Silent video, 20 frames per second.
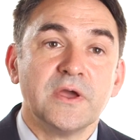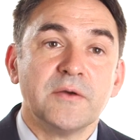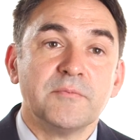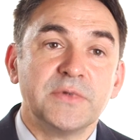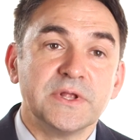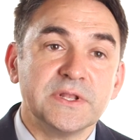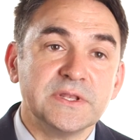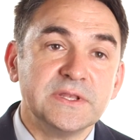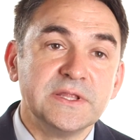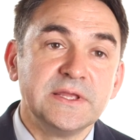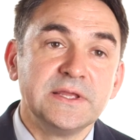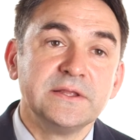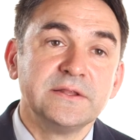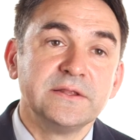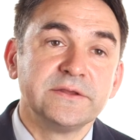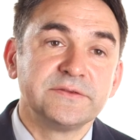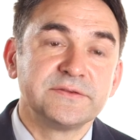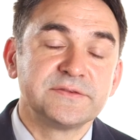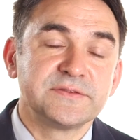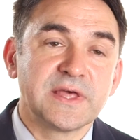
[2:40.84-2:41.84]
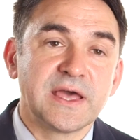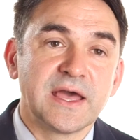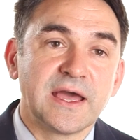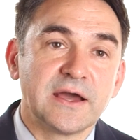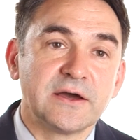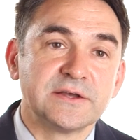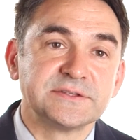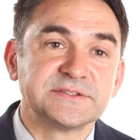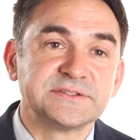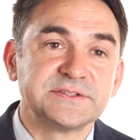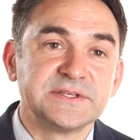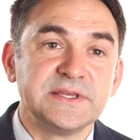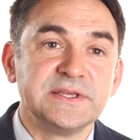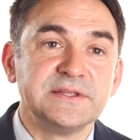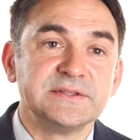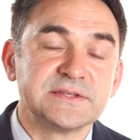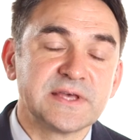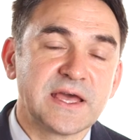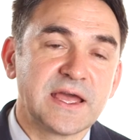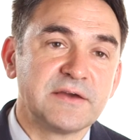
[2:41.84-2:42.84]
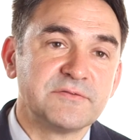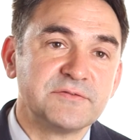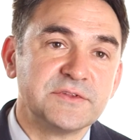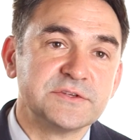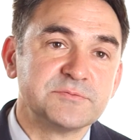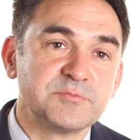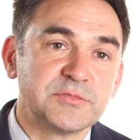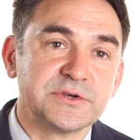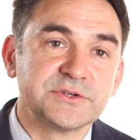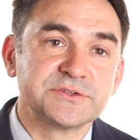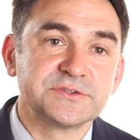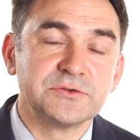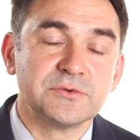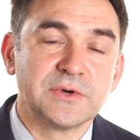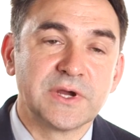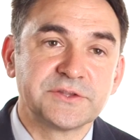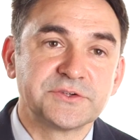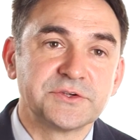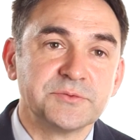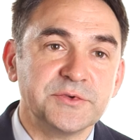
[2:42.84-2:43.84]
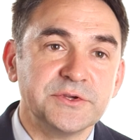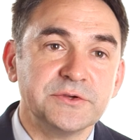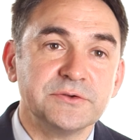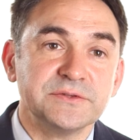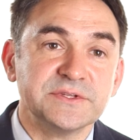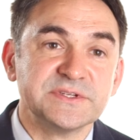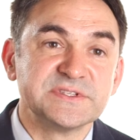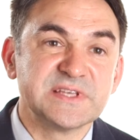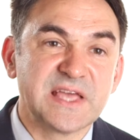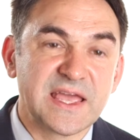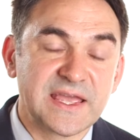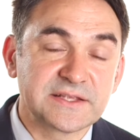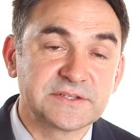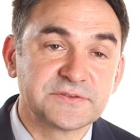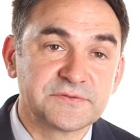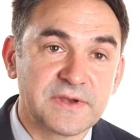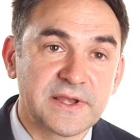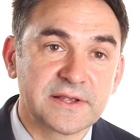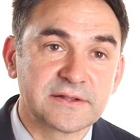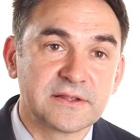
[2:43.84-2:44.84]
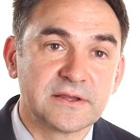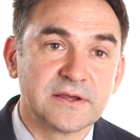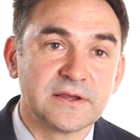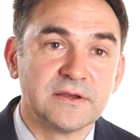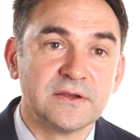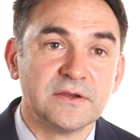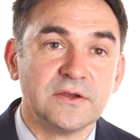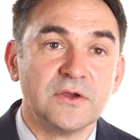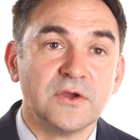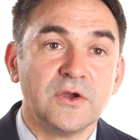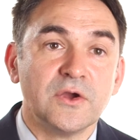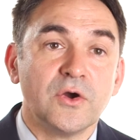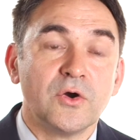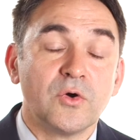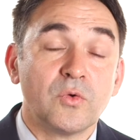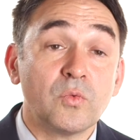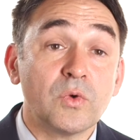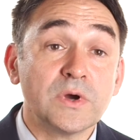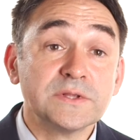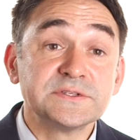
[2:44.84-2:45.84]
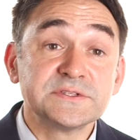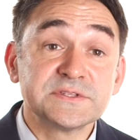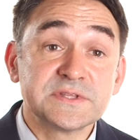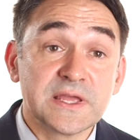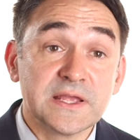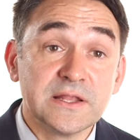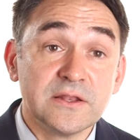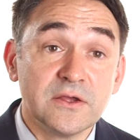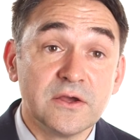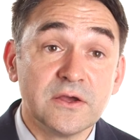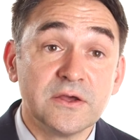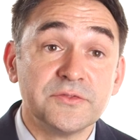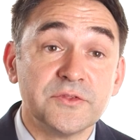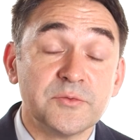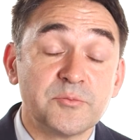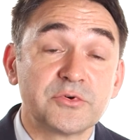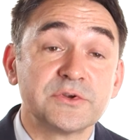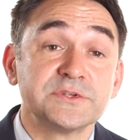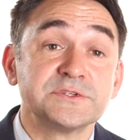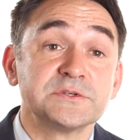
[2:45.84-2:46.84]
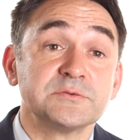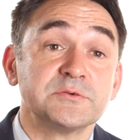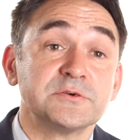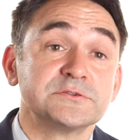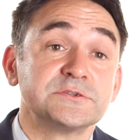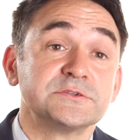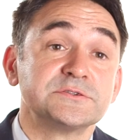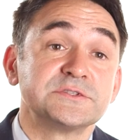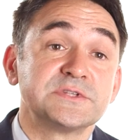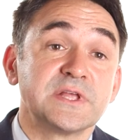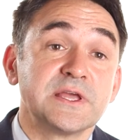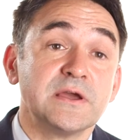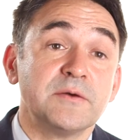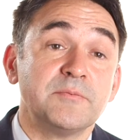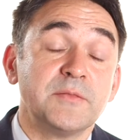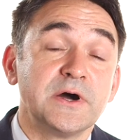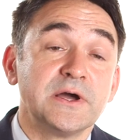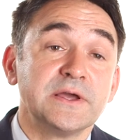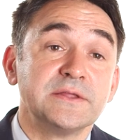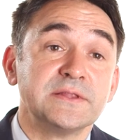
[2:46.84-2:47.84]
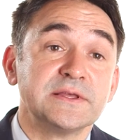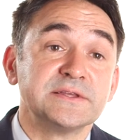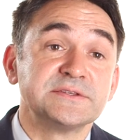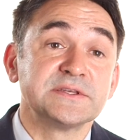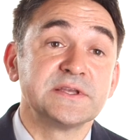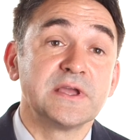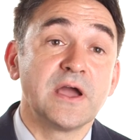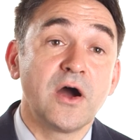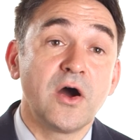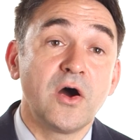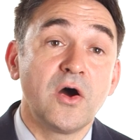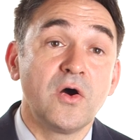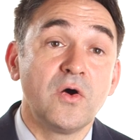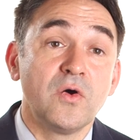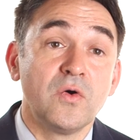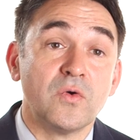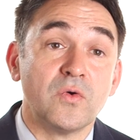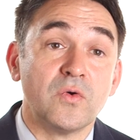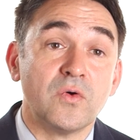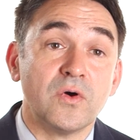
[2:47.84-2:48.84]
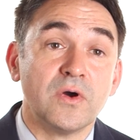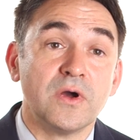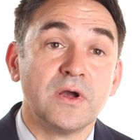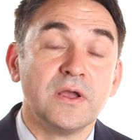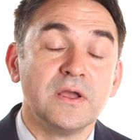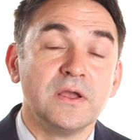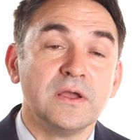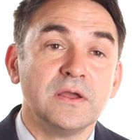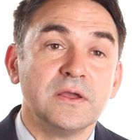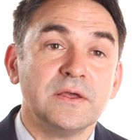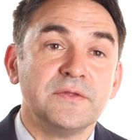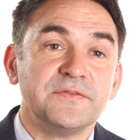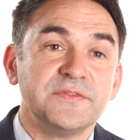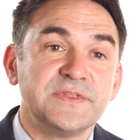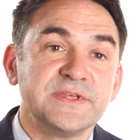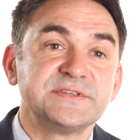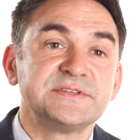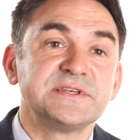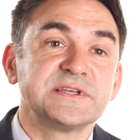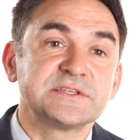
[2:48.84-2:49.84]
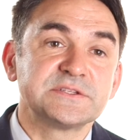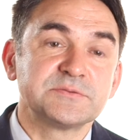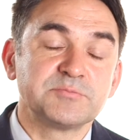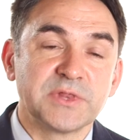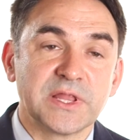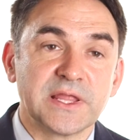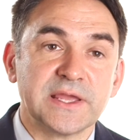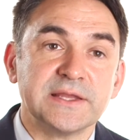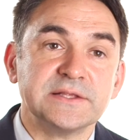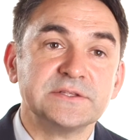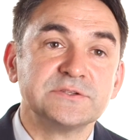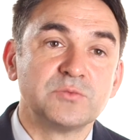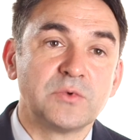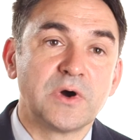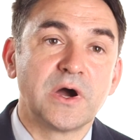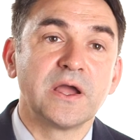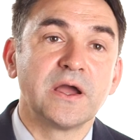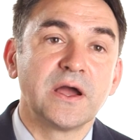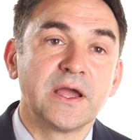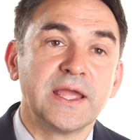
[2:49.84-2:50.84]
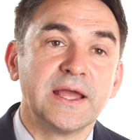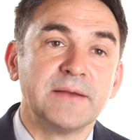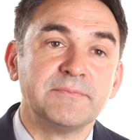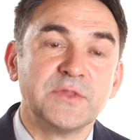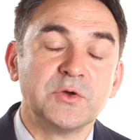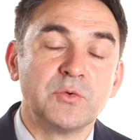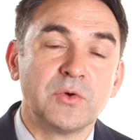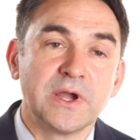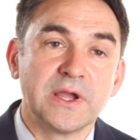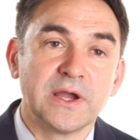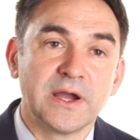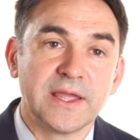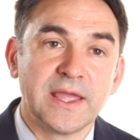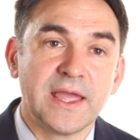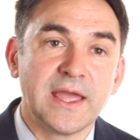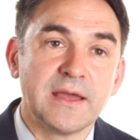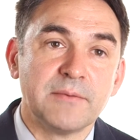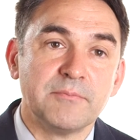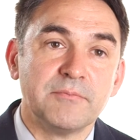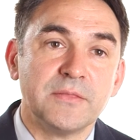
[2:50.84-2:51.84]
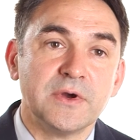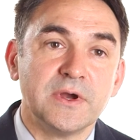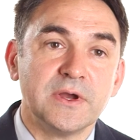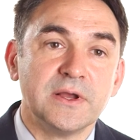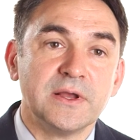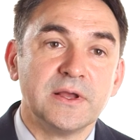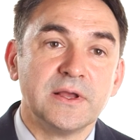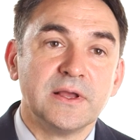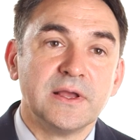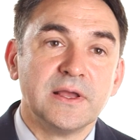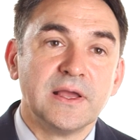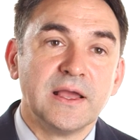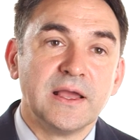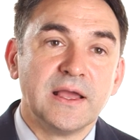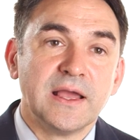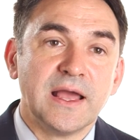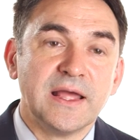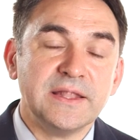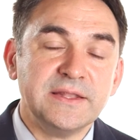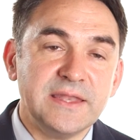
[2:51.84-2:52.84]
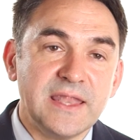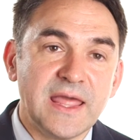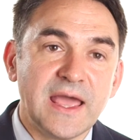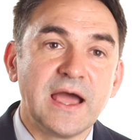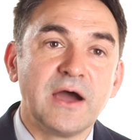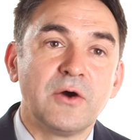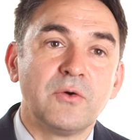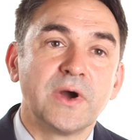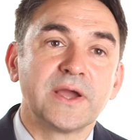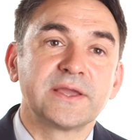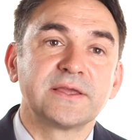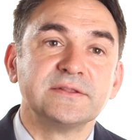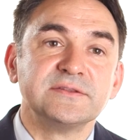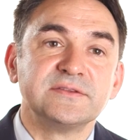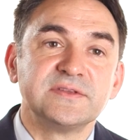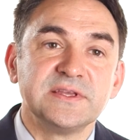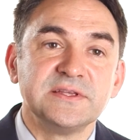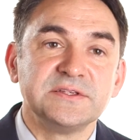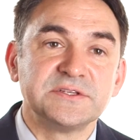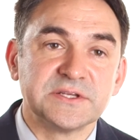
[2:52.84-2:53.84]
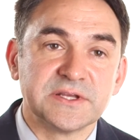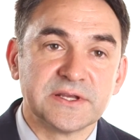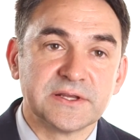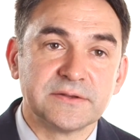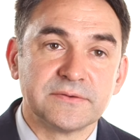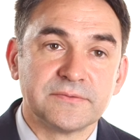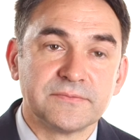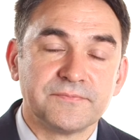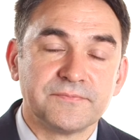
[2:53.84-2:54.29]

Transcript: But leaders that are seen to have this personal attribute, this X factor, once they learn the principles of state of mind, they say, oh, this explains why I am the way I am, and now I can teach it.